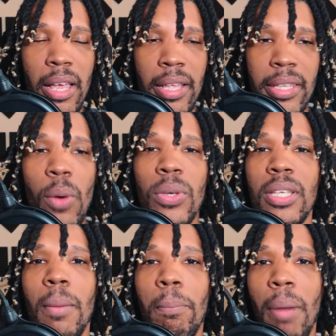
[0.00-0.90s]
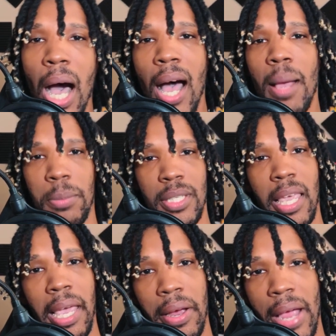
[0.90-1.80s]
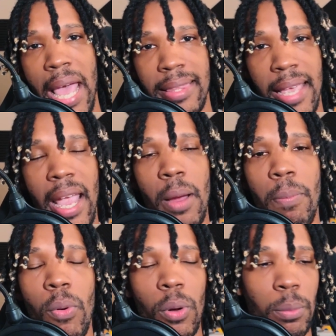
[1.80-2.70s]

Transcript: there was a bomb scare at the airport,